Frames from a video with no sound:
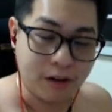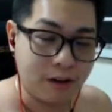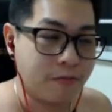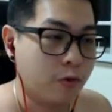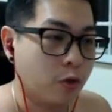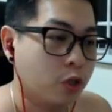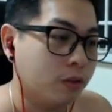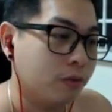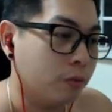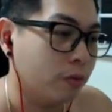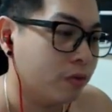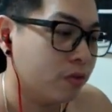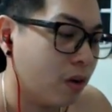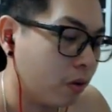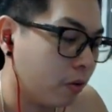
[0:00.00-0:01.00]
version of the
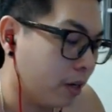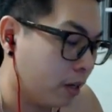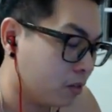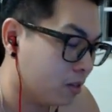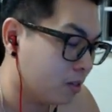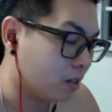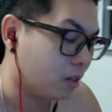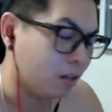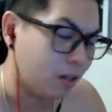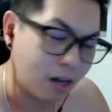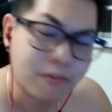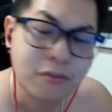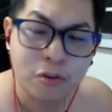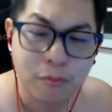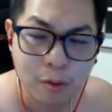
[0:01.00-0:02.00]
Riftstalker Axe since a lot
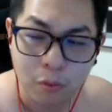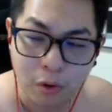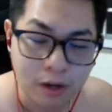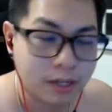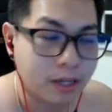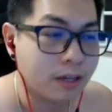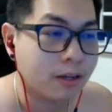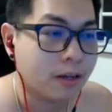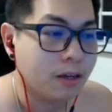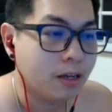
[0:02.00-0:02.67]
of you have been wanting it,